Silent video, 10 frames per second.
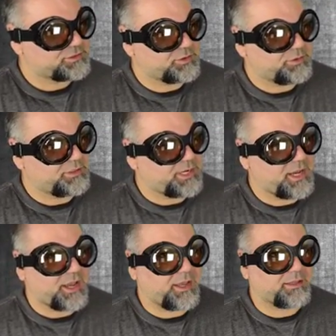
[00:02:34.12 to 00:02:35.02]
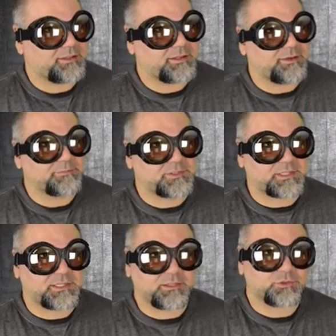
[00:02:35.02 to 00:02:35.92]
So I
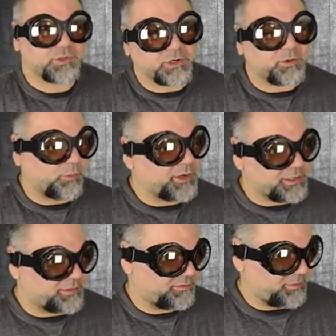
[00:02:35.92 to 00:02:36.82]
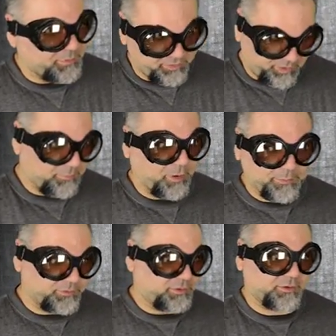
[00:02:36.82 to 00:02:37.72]
think they're starting to run into some of the same
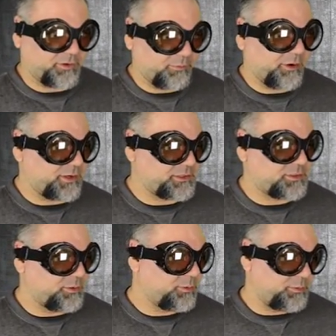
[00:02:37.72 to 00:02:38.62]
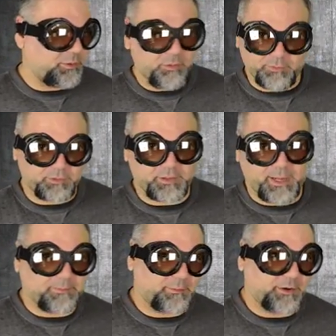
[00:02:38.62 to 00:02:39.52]
problems that they're going to run into over in
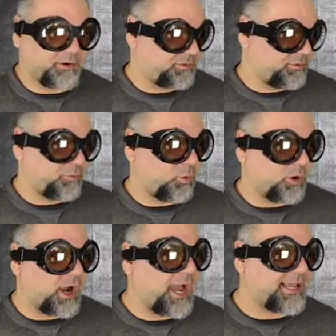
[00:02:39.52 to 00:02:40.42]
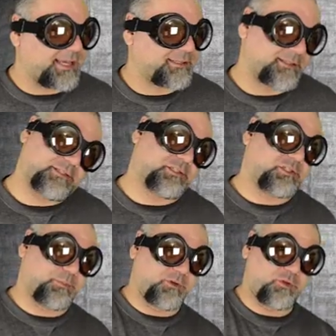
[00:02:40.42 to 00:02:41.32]
Captain America Civil War. I get that this is
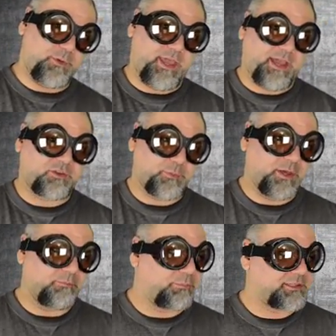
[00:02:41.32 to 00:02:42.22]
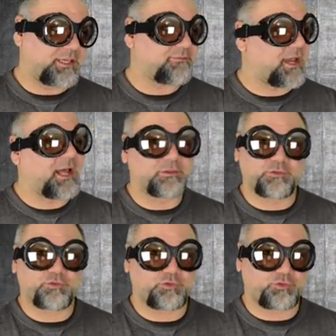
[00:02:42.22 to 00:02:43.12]
supposed to be X-Men, but they've got
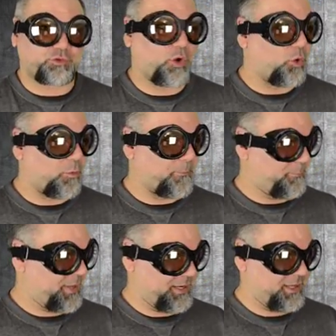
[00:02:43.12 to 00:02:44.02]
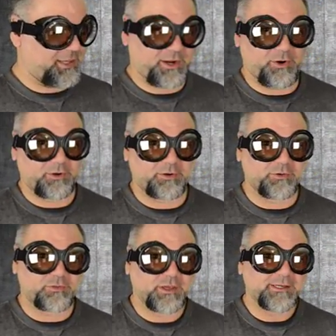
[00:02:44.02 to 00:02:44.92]
so many
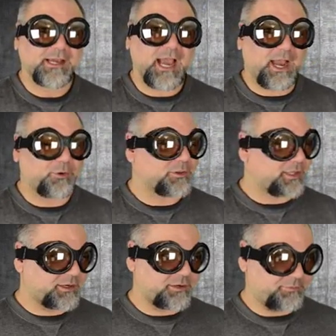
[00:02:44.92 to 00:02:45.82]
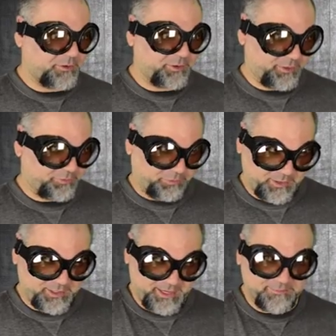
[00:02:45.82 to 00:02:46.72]
characters. How are they going to devote enough
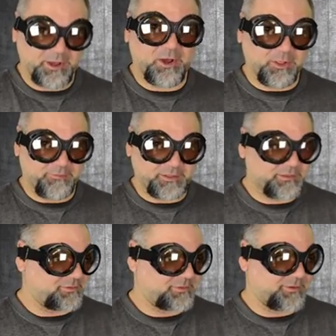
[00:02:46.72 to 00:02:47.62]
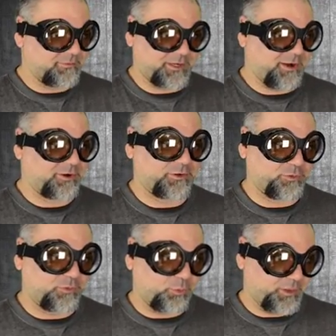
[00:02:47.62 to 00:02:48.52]
screen time to all of these different
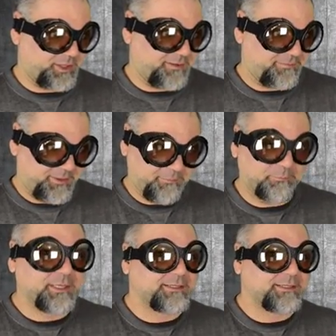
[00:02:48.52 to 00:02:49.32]
characters to really give them